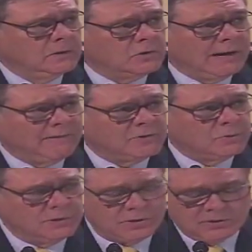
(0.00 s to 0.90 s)
Travis
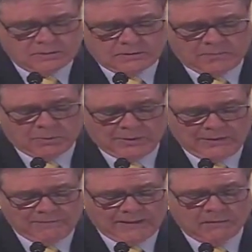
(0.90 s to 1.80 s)
was a
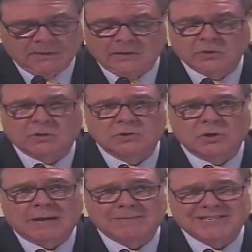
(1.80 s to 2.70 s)
Marine veteran. He took a
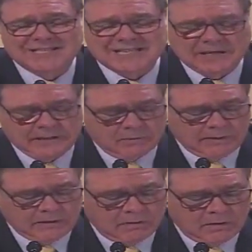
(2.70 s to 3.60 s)
job as a
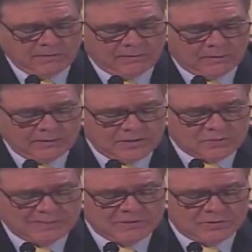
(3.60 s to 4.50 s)
security guard for a
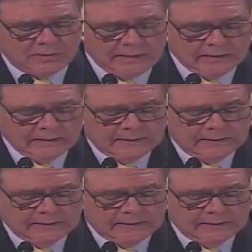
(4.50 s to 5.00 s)
dispensary.